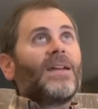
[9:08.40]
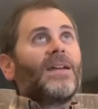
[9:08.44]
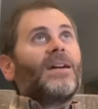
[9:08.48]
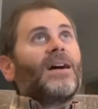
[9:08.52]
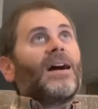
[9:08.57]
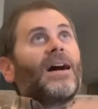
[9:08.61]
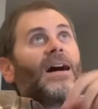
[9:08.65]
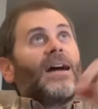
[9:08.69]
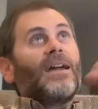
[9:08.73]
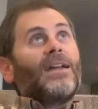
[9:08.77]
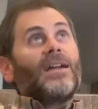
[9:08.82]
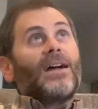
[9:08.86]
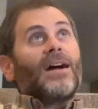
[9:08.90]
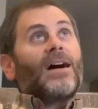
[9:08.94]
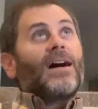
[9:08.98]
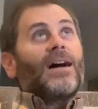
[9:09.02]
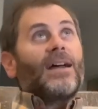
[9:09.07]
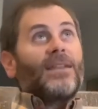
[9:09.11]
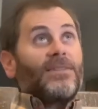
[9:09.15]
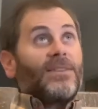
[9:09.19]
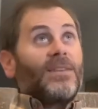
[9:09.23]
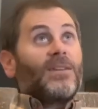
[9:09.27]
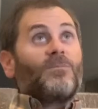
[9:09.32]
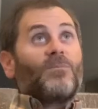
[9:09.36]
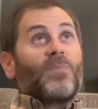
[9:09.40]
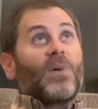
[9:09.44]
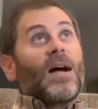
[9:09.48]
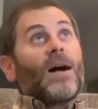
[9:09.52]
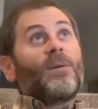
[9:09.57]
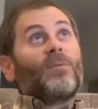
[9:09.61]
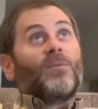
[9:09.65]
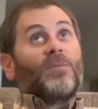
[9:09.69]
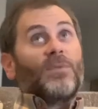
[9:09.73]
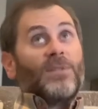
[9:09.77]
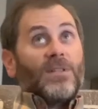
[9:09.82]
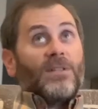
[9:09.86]
I think
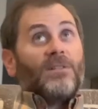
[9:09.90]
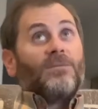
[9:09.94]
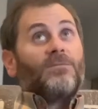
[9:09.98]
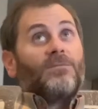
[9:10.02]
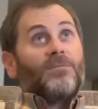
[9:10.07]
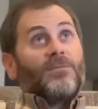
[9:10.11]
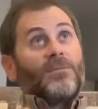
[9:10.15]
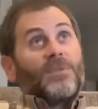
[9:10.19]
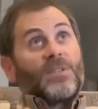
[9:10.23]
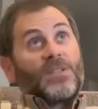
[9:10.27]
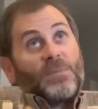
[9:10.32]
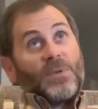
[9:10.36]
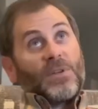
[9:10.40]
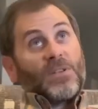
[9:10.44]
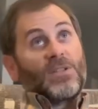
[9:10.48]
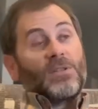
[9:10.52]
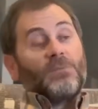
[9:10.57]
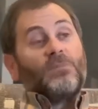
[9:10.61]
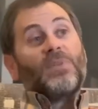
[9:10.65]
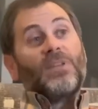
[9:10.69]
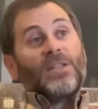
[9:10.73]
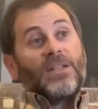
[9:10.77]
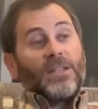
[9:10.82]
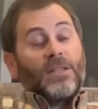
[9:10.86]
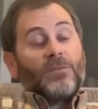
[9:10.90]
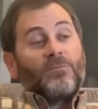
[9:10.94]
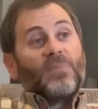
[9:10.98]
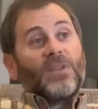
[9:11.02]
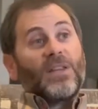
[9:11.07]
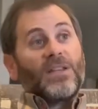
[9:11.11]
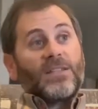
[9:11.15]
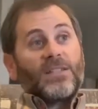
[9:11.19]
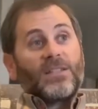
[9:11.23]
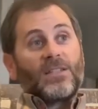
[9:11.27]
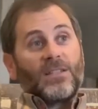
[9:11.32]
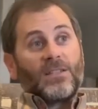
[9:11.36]
probably, especially being in
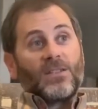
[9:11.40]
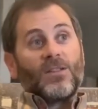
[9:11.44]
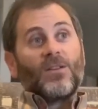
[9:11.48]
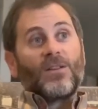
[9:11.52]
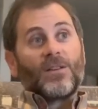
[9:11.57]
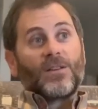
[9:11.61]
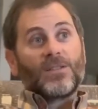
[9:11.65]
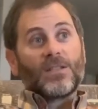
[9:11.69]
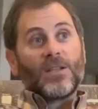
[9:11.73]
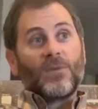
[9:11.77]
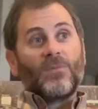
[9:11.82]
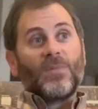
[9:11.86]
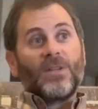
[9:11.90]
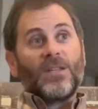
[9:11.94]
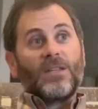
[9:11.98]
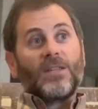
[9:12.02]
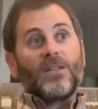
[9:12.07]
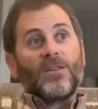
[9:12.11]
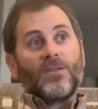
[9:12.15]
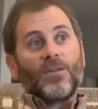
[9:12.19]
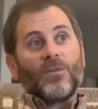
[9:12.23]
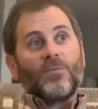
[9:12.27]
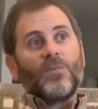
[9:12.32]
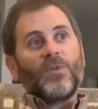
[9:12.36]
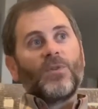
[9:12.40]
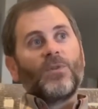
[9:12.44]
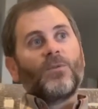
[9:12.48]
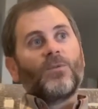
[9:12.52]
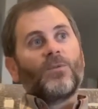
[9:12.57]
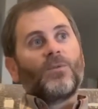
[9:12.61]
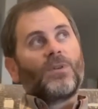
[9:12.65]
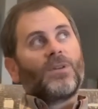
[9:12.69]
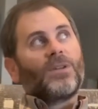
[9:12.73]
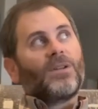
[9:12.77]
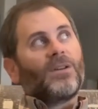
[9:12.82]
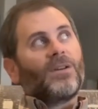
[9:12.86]
place as long as I've been here in
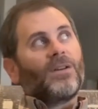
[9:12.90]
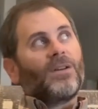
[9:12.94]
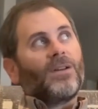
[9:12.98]
Boone,